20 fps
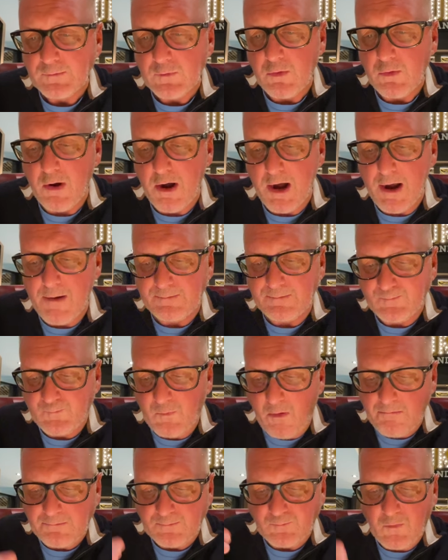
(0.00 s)

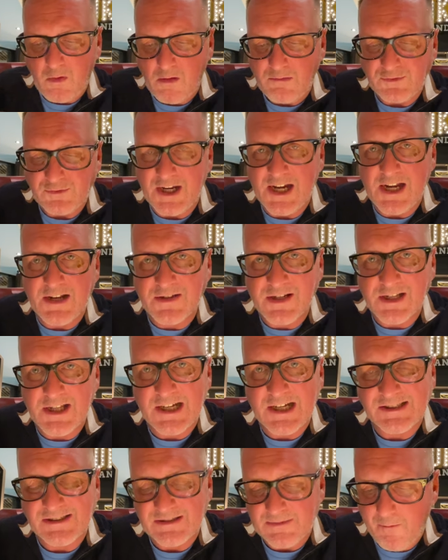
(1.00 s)
Right, dig into
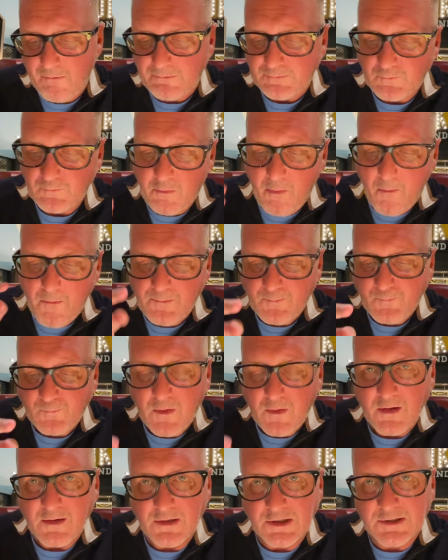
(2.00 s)
this
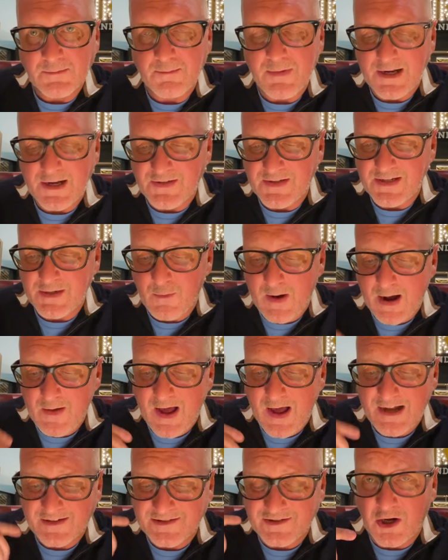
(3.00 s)
and come back to you. Wow,
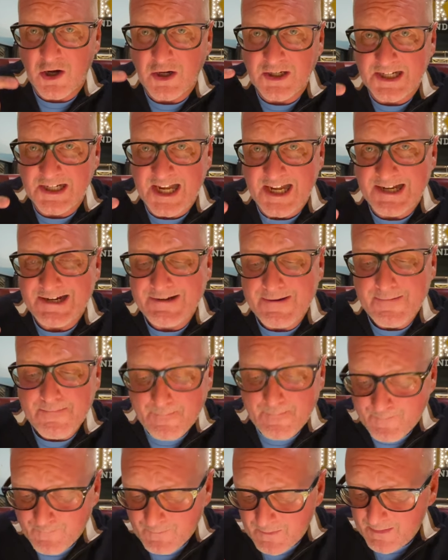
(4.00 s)
that has got a kick.
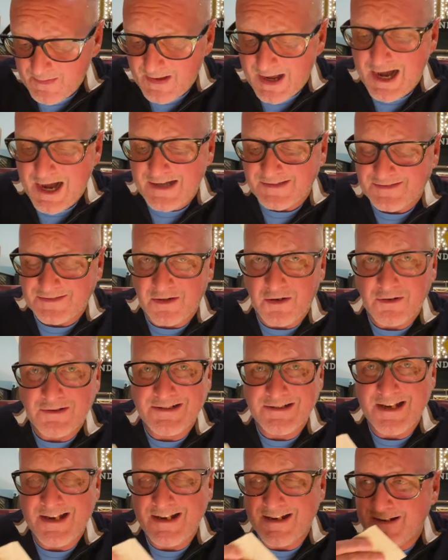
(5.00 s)
That has got a
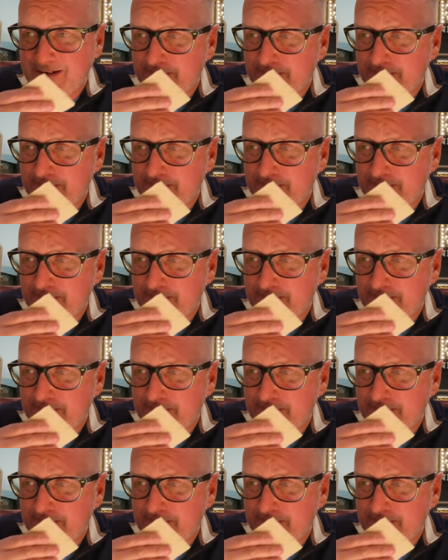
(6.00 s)
kick.